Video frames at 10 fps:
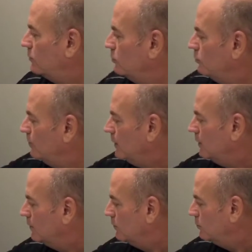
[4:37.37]
tube
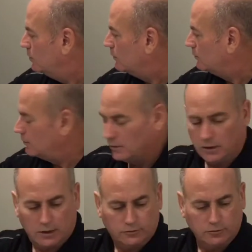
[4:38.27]
into its
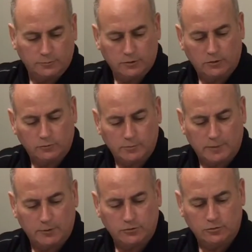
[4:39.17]
tombstones,
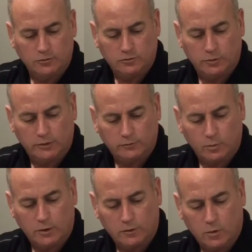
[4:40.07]
remember to twist
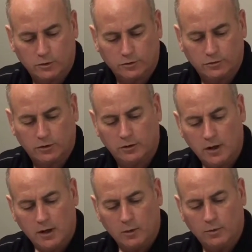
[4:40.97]
1/4 turn
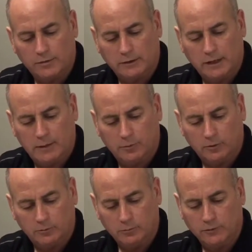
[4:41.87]
with the
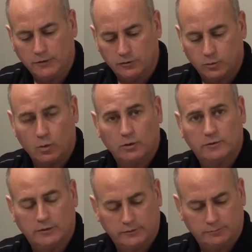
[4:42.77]
label moving towards
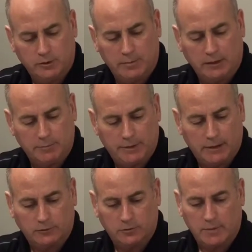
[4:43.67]
the belly
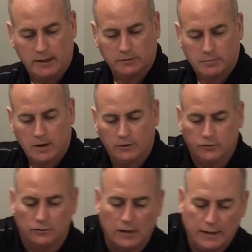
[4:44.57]
pan to maximize
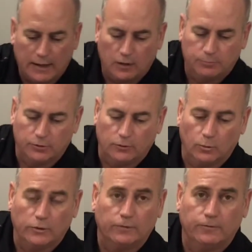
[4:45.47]
your light output
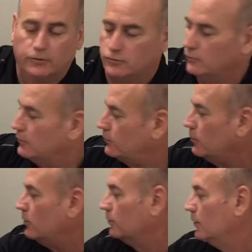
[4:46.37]
when the fixture is
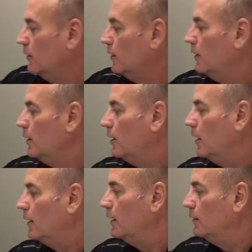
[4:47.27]
installed.
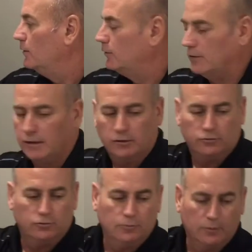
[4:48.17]
Again, in this second
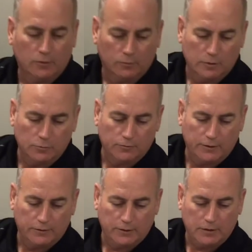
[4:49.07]
tube,
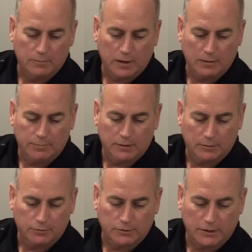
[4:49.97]
removing the bi-pin
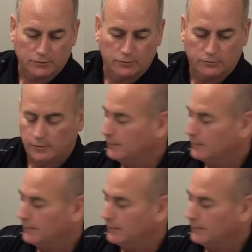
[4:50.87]
protectors,